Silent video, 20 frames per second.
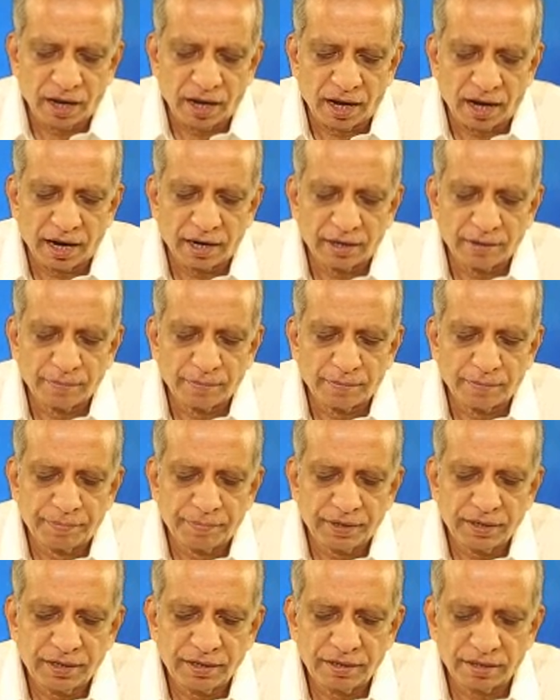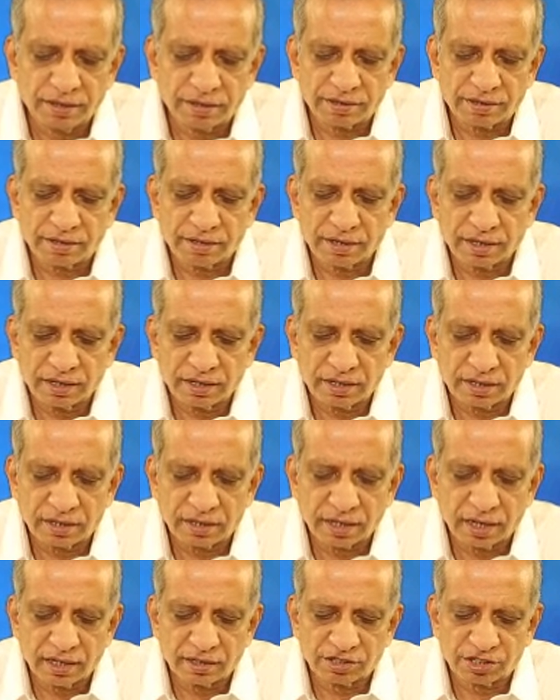and B is greater
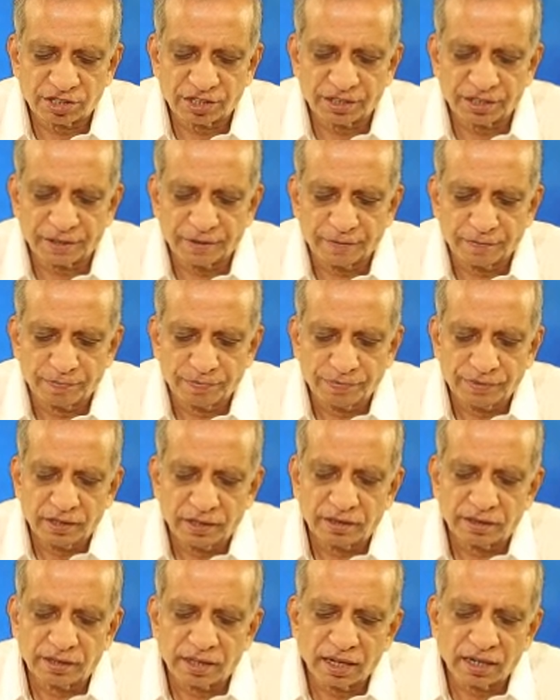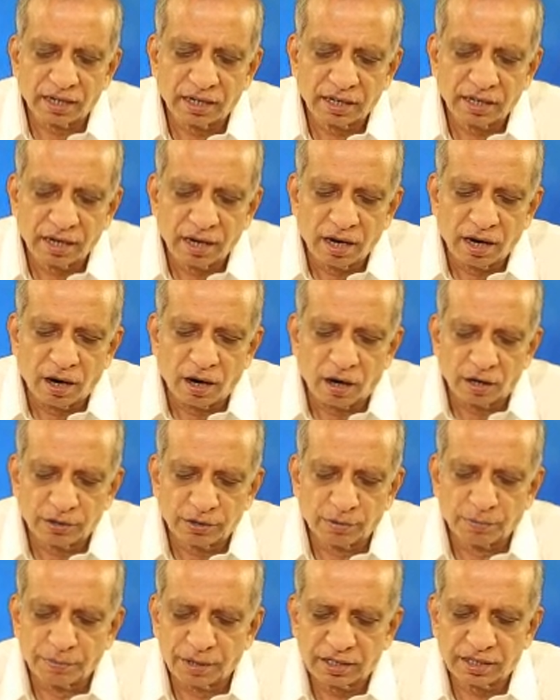than C, then
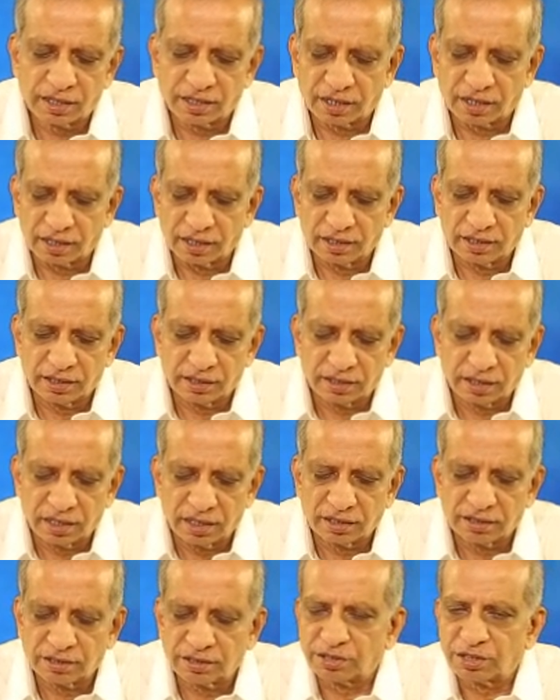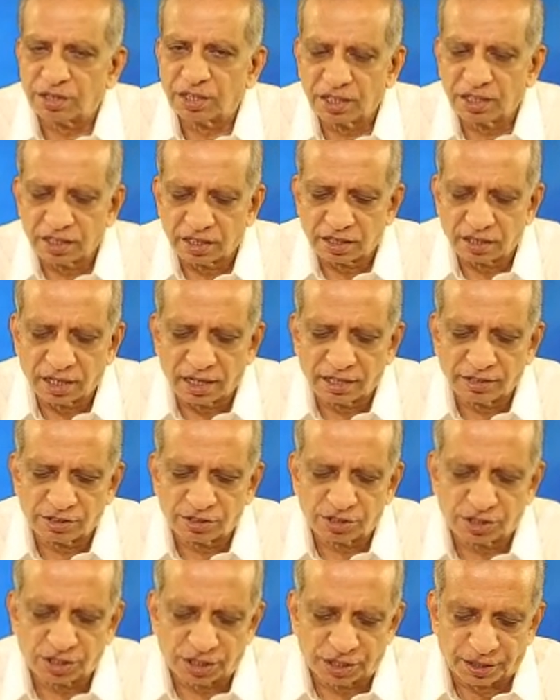automatically A is greater than
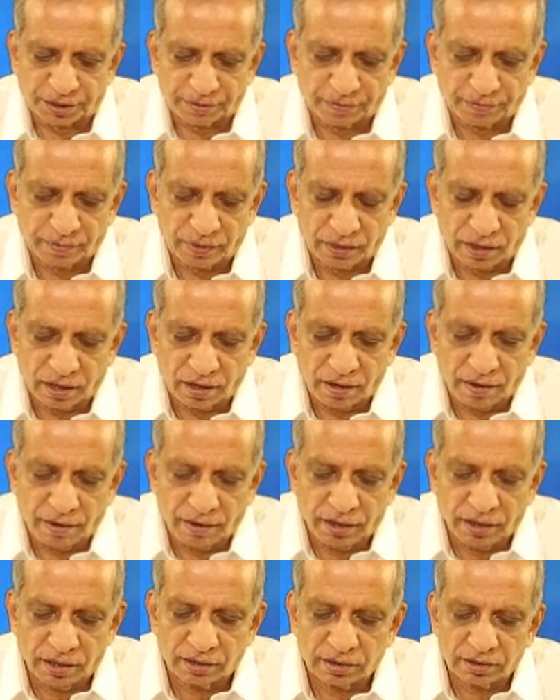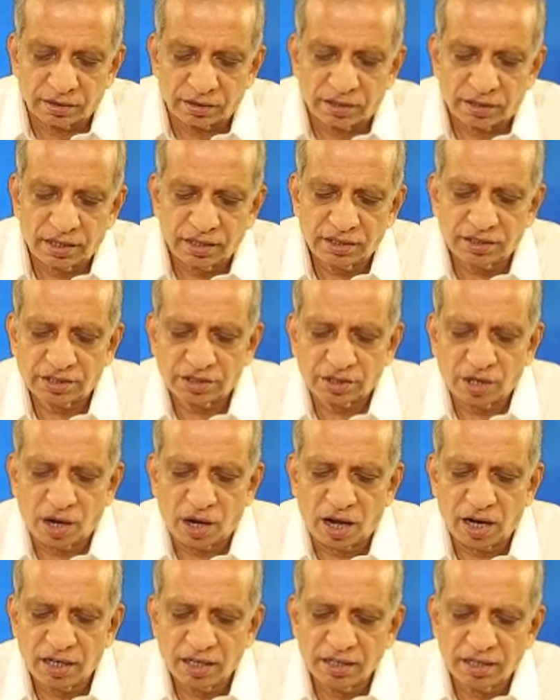C. This
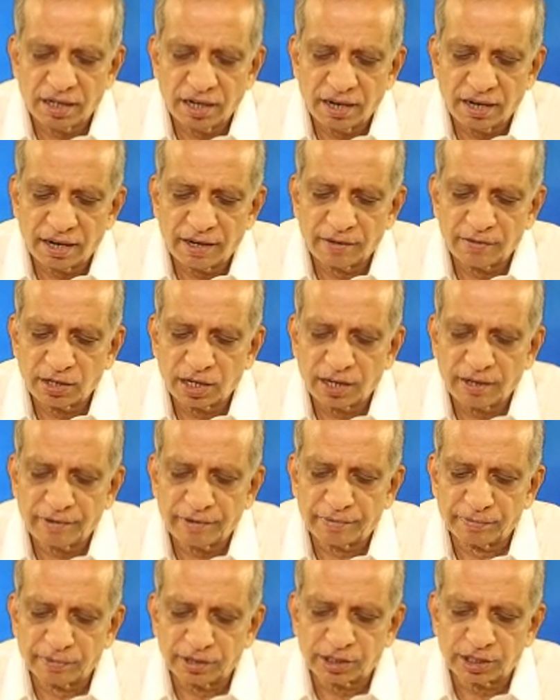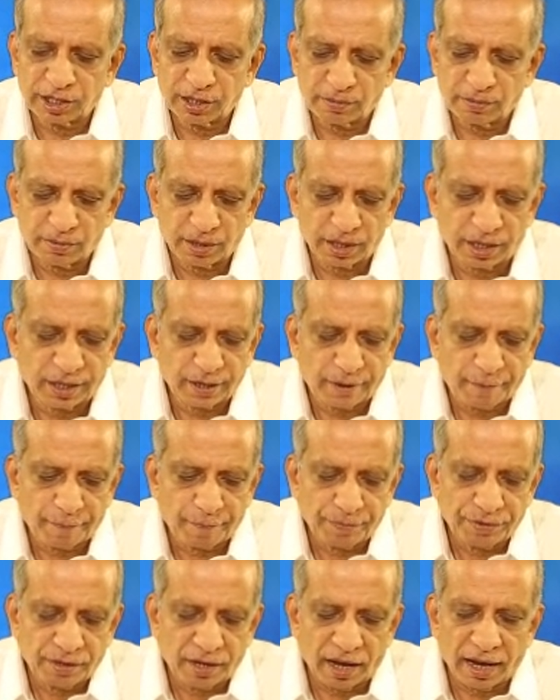ordinal level of measurement
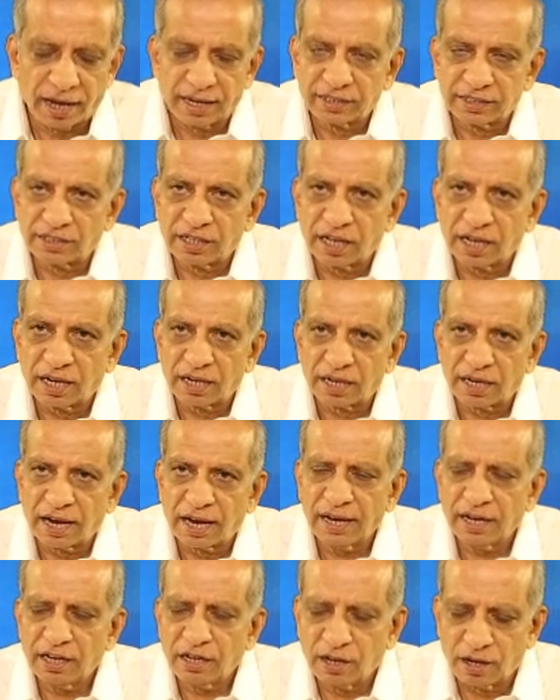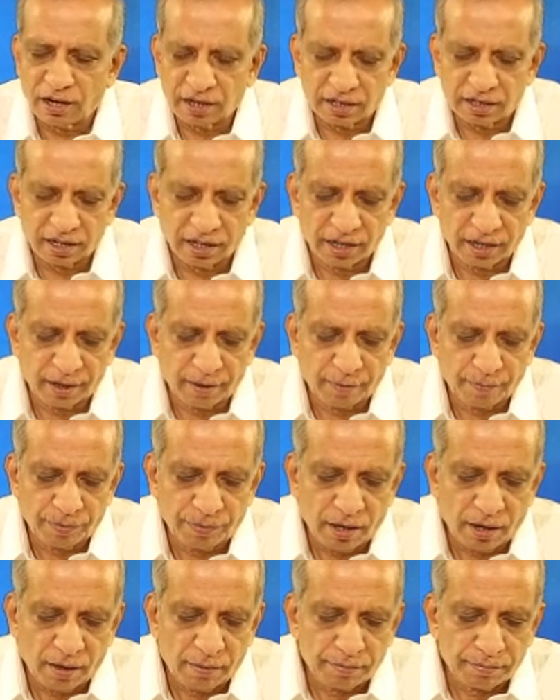has the rank order
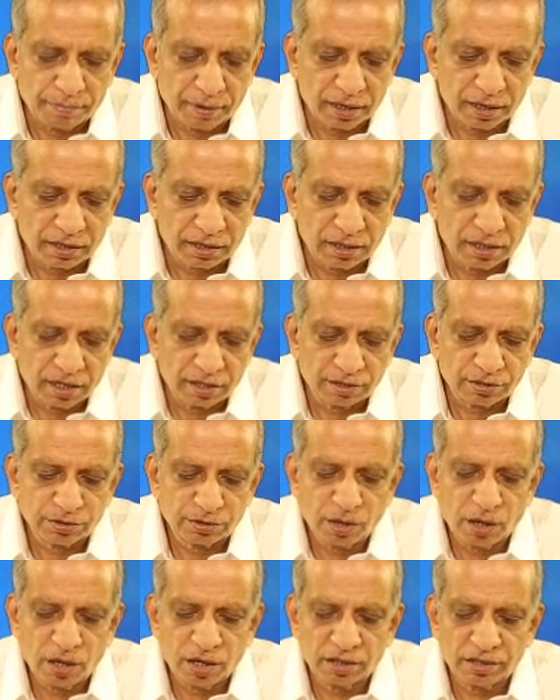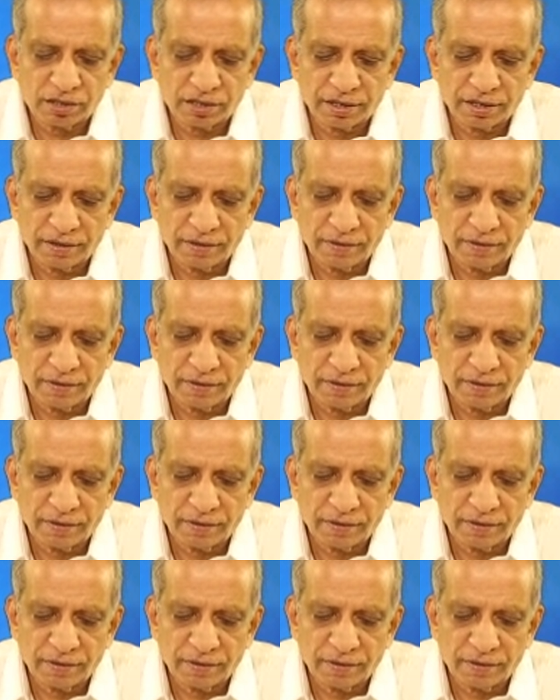but does not